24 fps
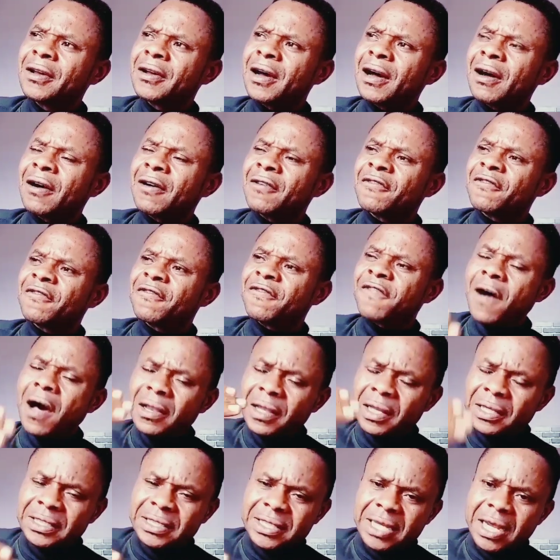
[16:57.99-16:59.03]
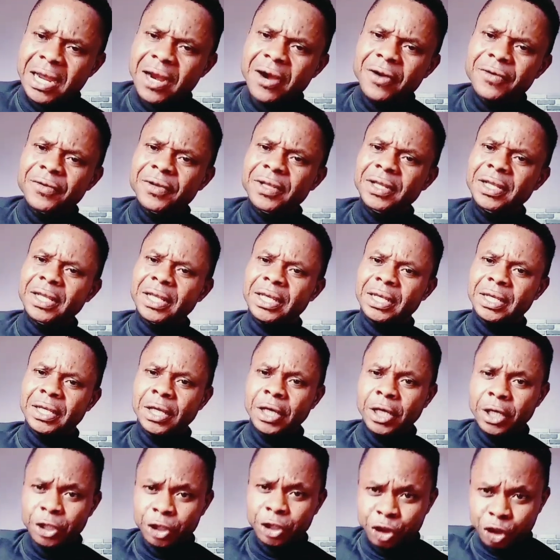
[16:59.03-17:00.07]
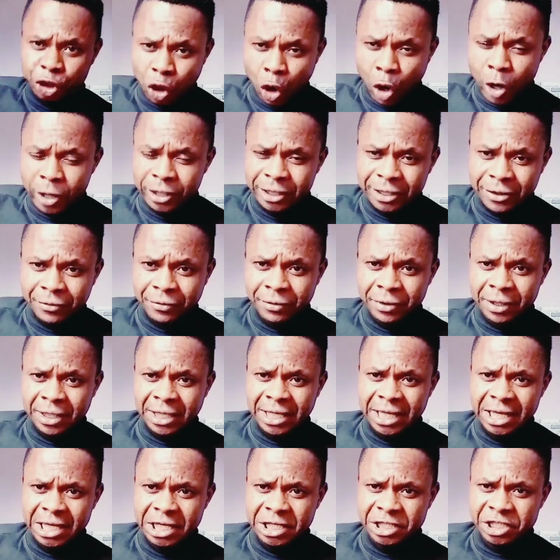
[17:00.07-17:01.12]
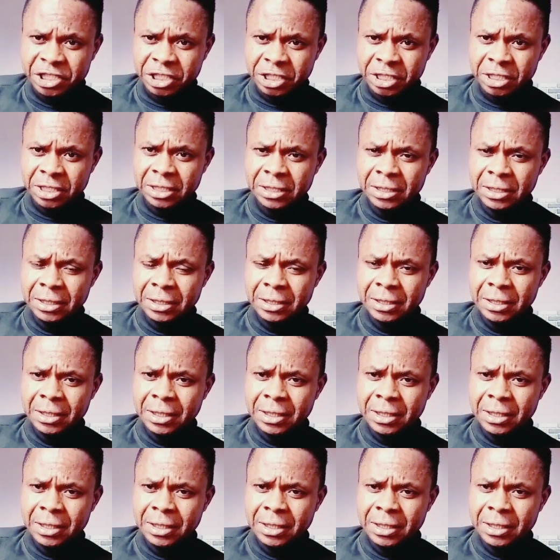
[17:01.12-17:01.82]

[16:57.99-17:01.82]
voluntarily joined a religion,